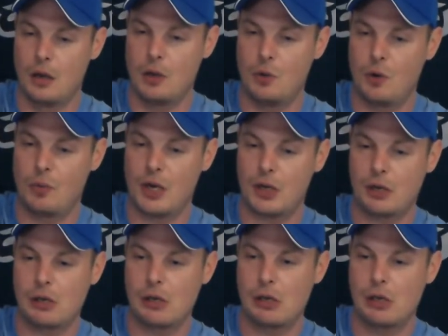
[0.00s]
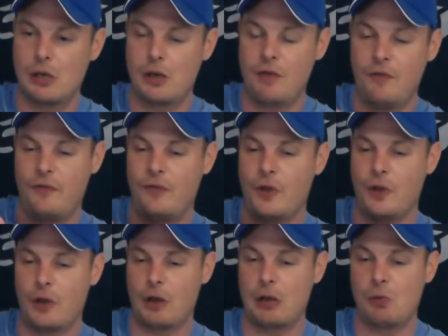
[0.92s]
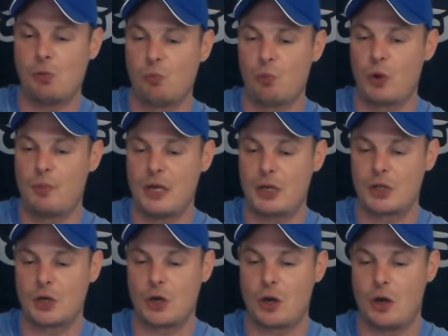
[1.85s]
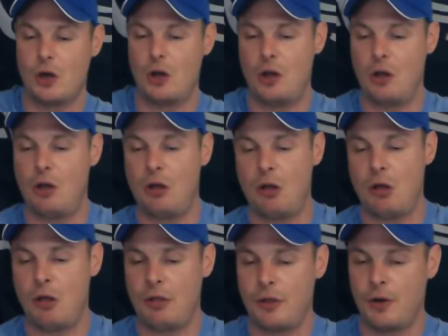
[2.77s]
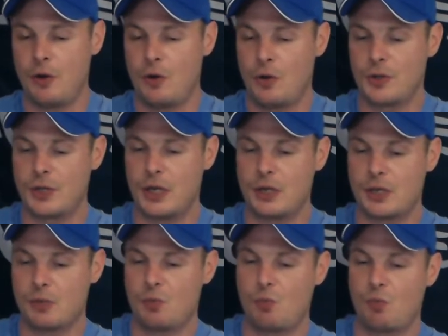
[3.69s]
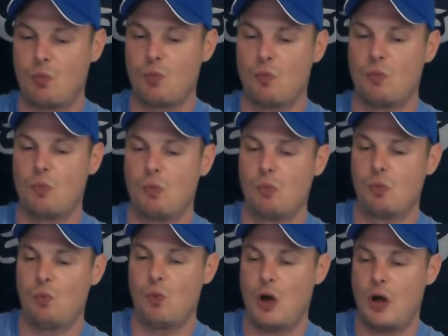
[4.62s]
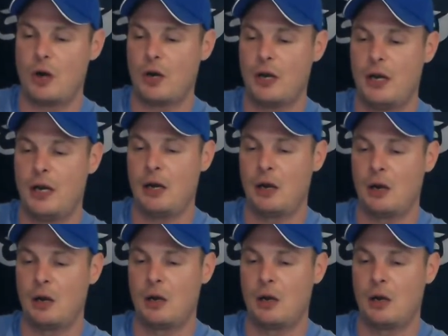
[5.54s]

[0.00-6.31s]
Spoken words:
You can feel it. You want to make sure all the noodles get some water in there.